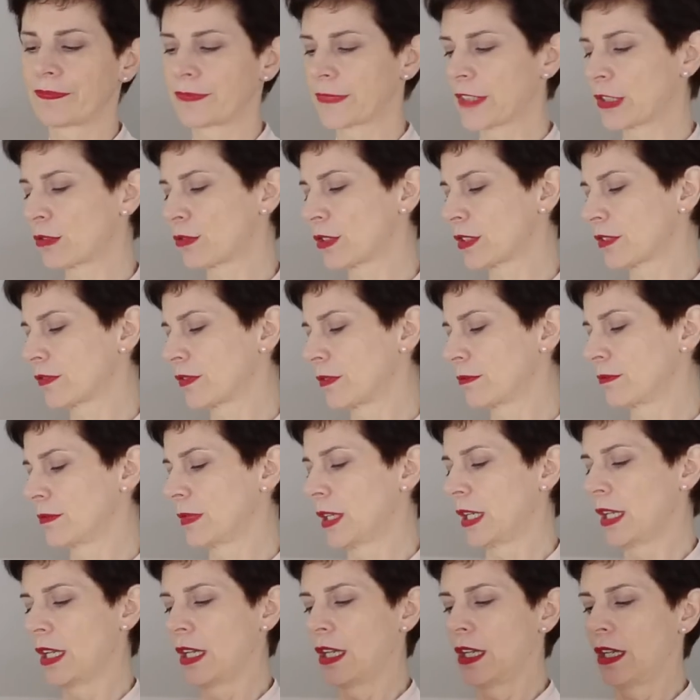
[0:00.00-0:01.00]
This was
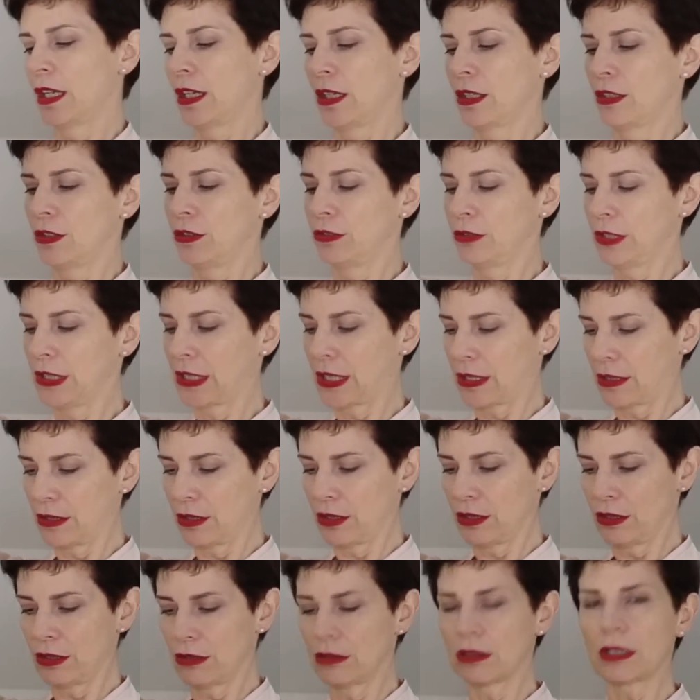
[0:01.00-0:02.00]
from
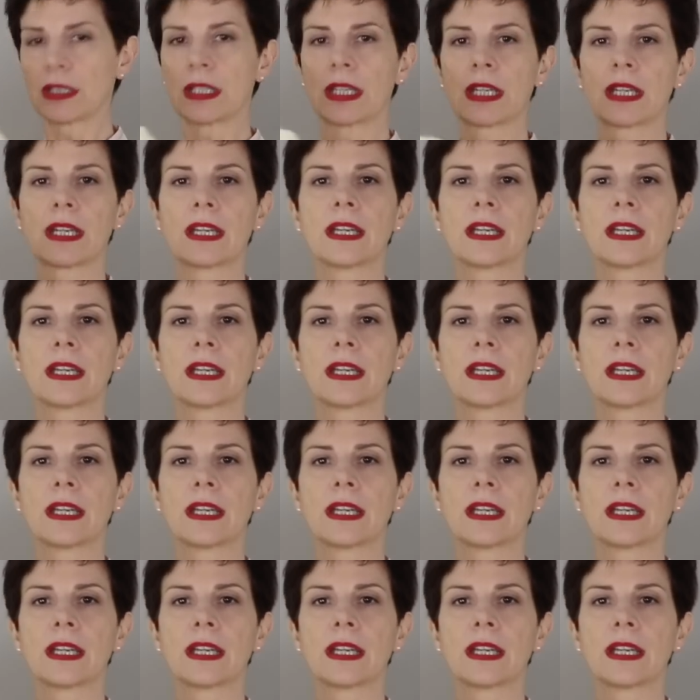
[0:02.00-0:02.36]
Uniqlo.